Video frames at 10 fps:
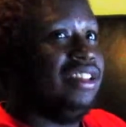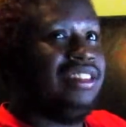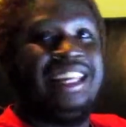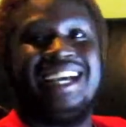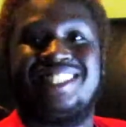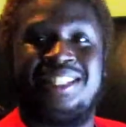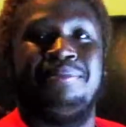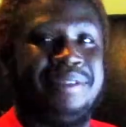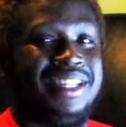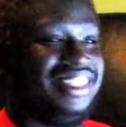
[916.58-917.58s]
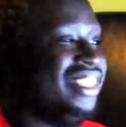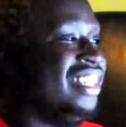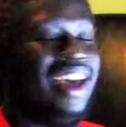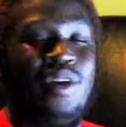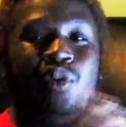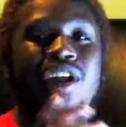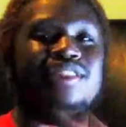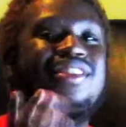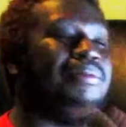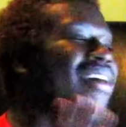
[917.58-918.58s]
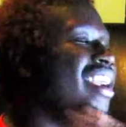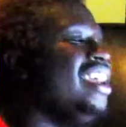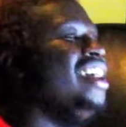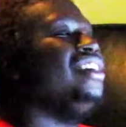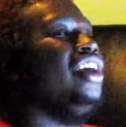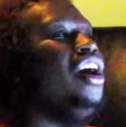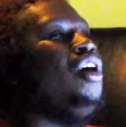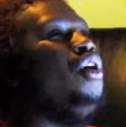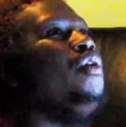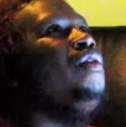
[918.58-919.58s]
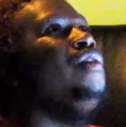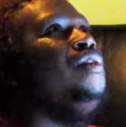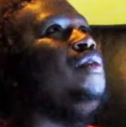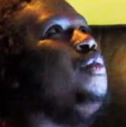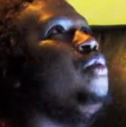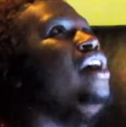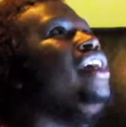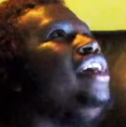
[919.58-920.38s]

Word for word: that's some big shit. Like, what if somebody, yo, what